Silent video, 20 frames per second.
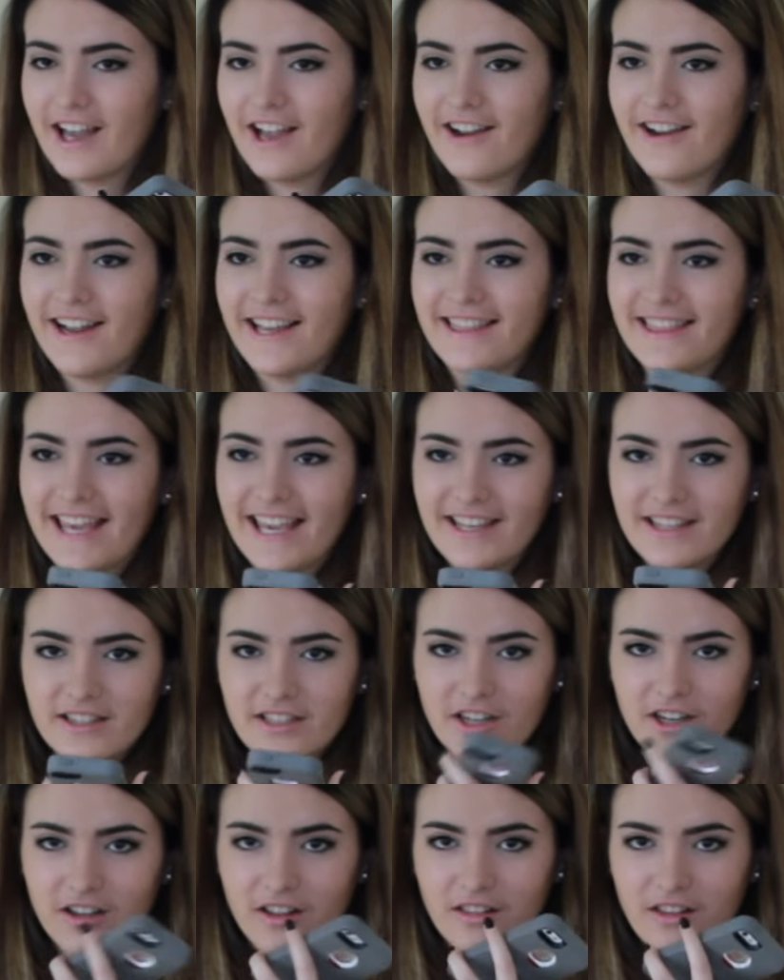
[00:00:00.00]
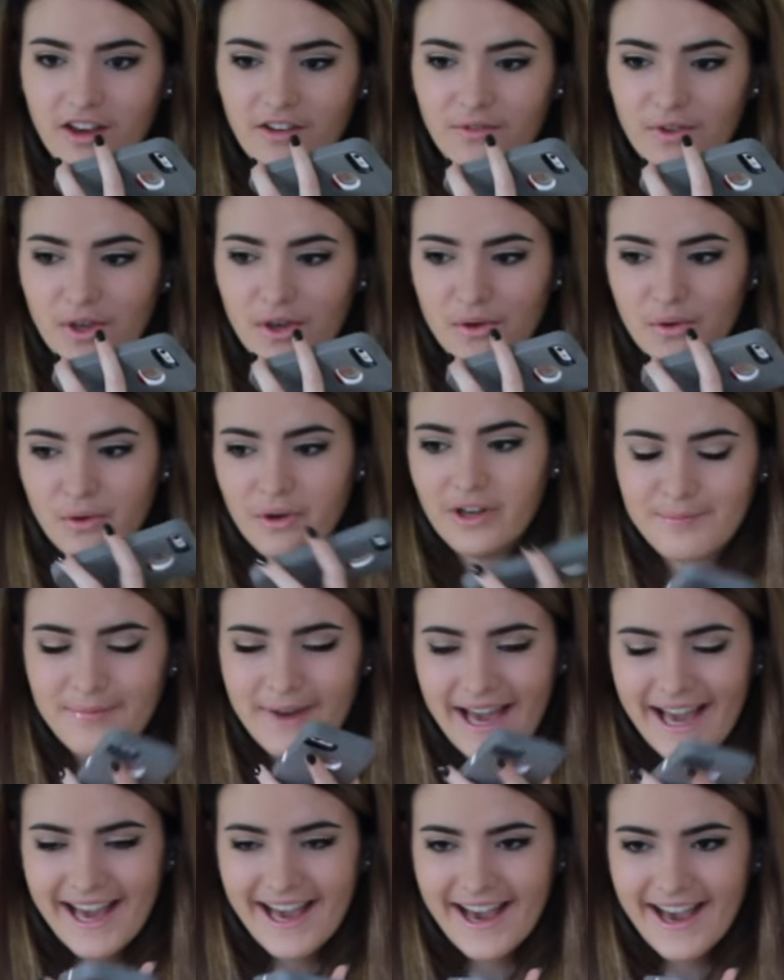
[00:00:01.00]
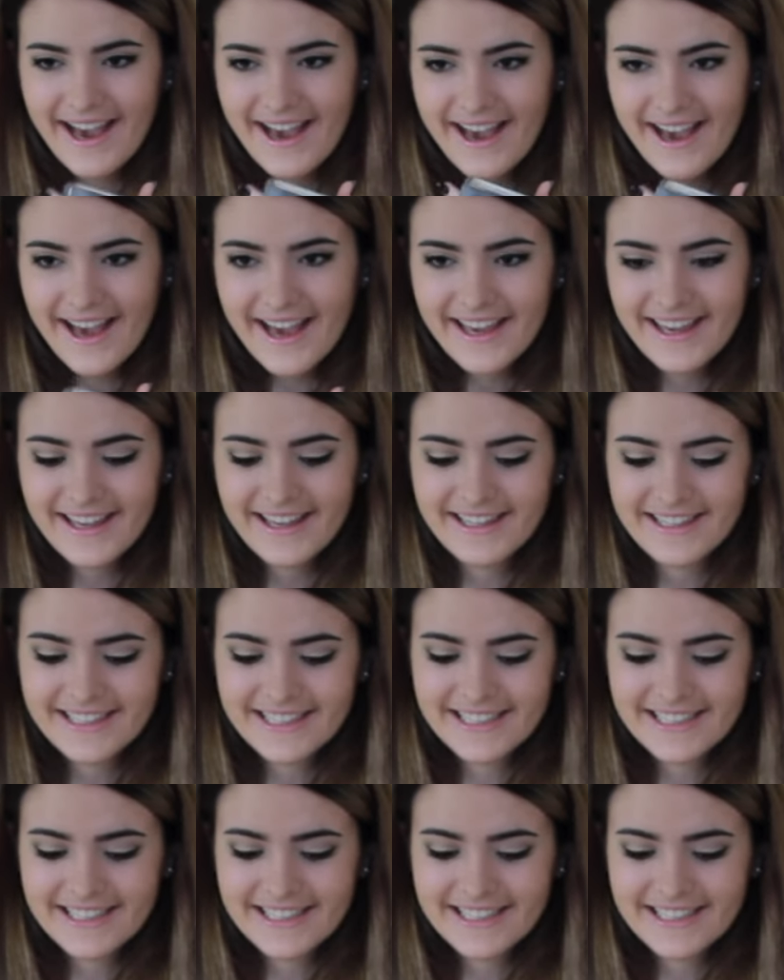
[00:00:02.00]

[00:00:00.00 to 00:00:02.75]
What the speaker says: Alright, thanks girl, love you. Bye.